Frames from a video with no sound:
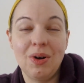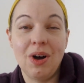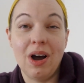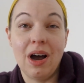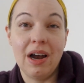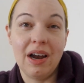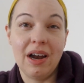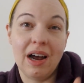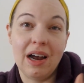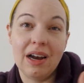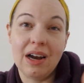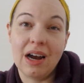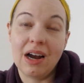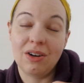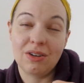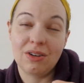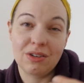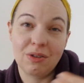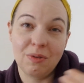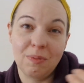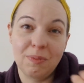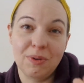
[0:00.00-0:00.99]
I
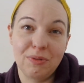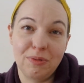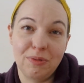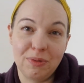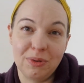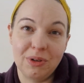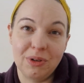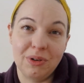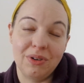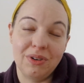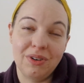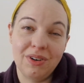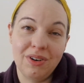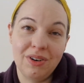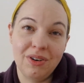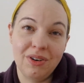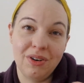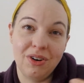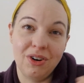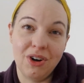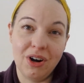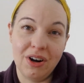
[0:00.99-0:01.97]
also prefer
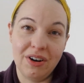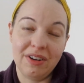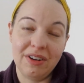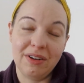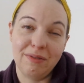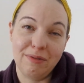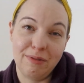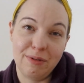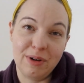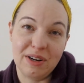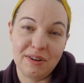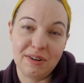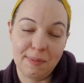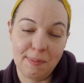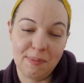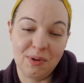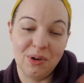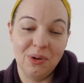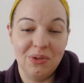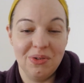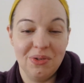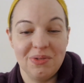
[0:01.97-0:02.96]
garden fresh
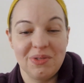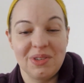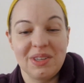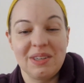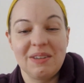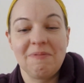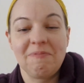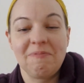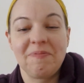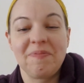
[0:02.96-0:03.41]
produce.